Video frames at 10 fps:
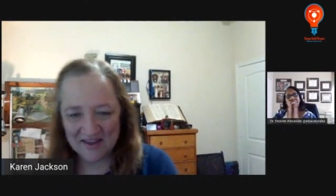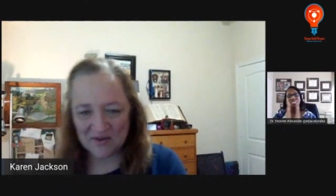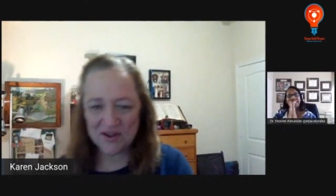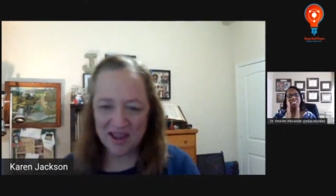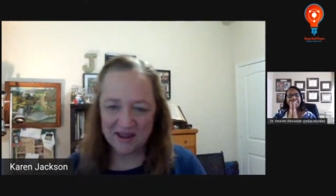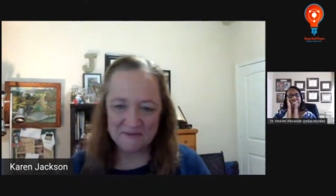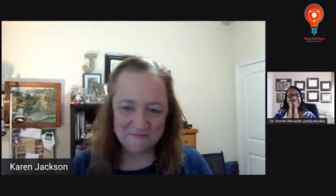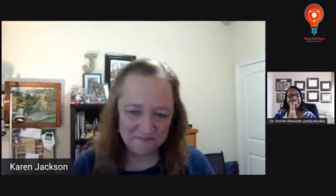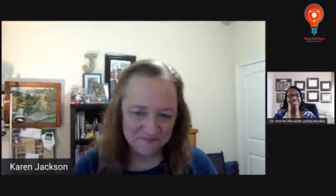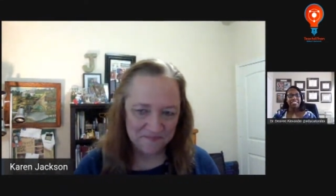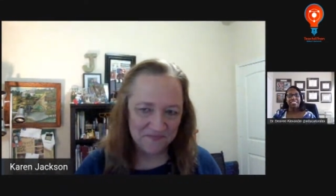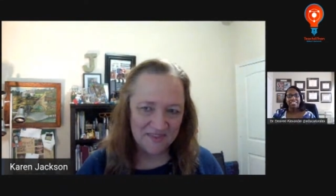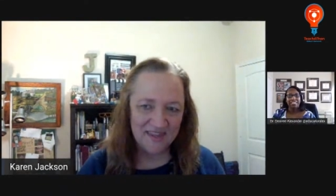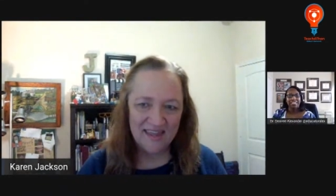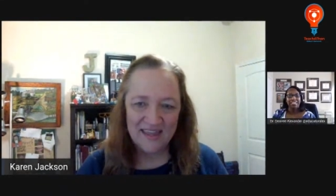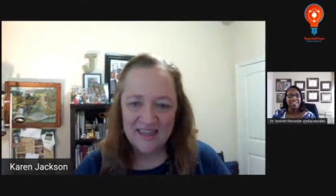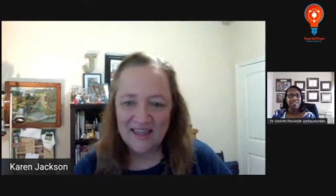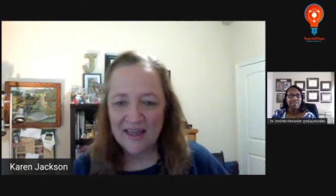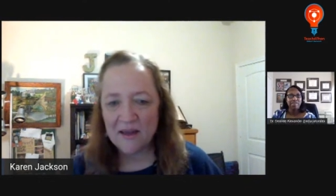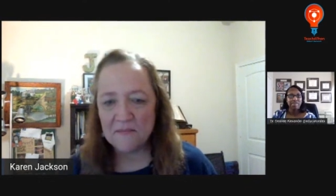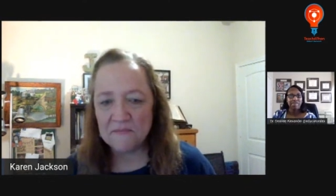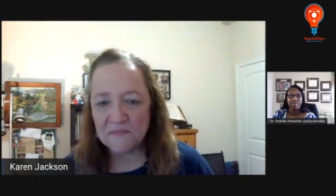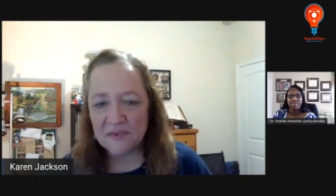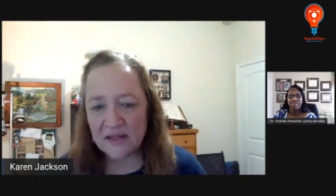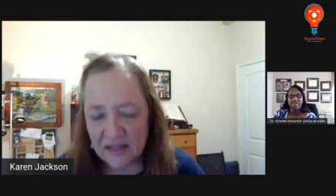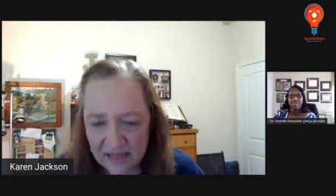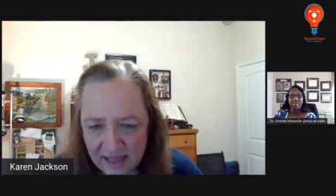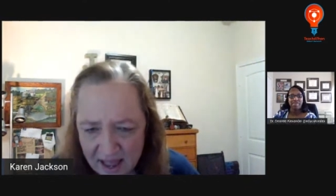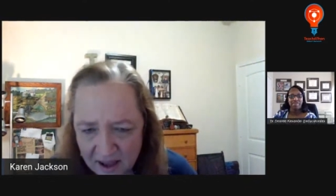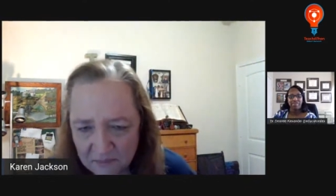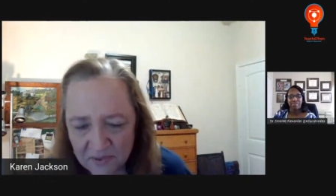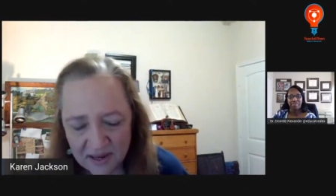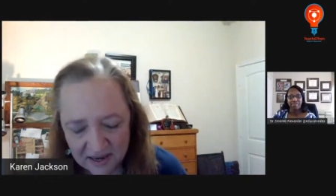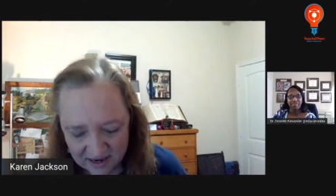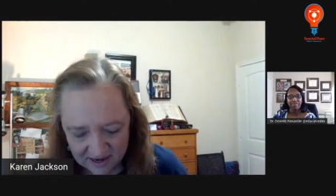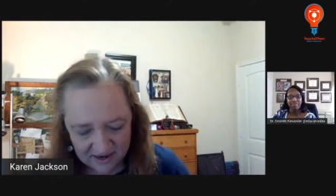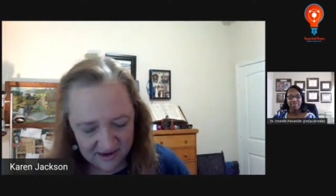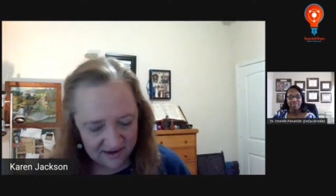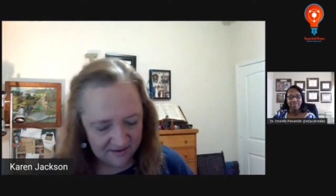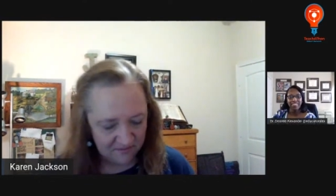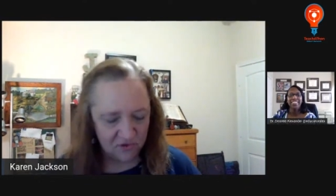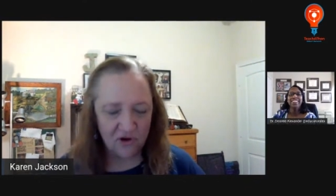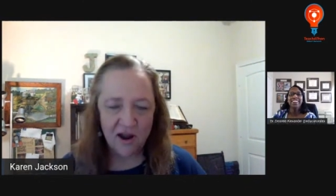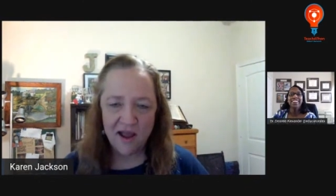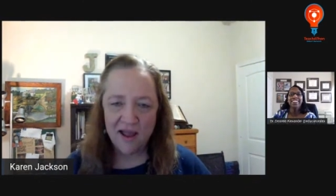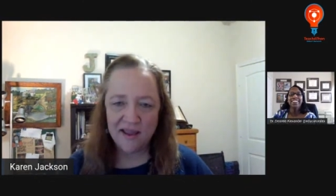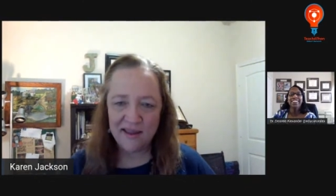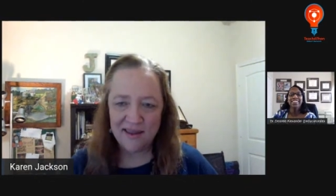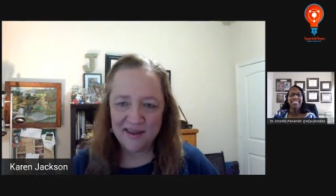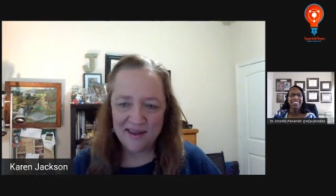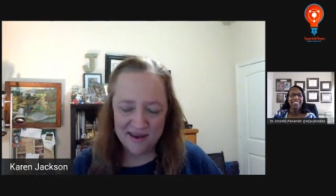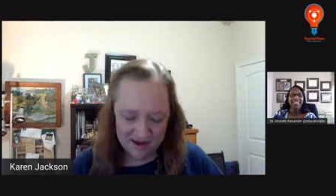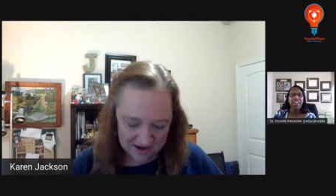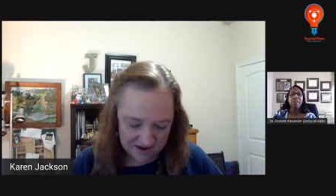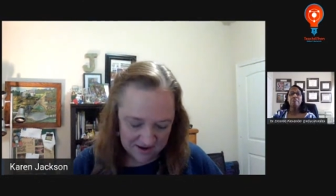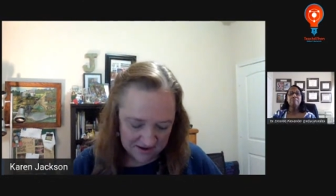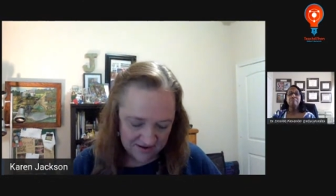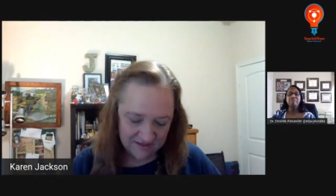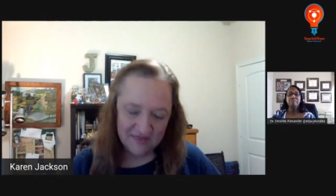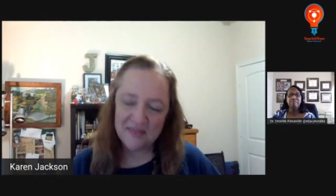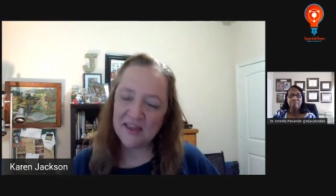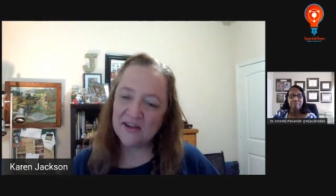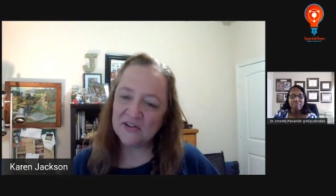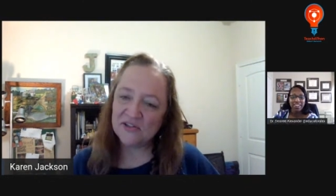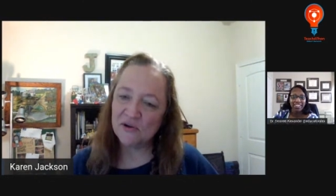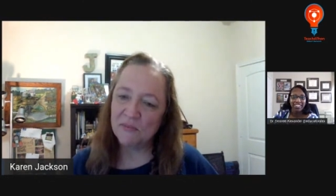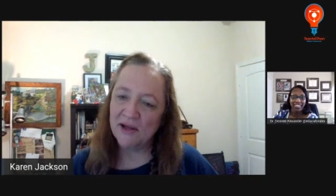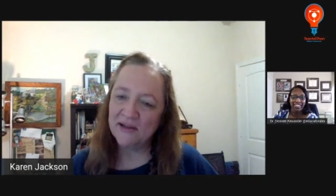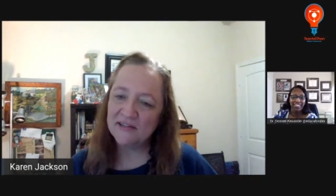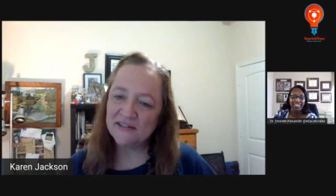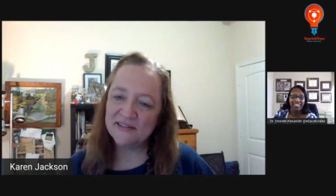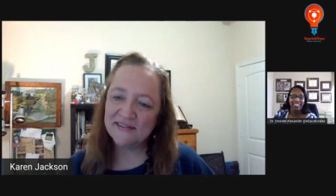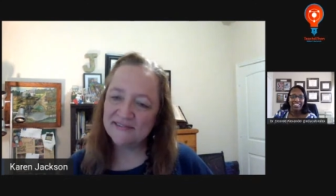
Okay. I'm clapping. I'm crying. Thank you so much.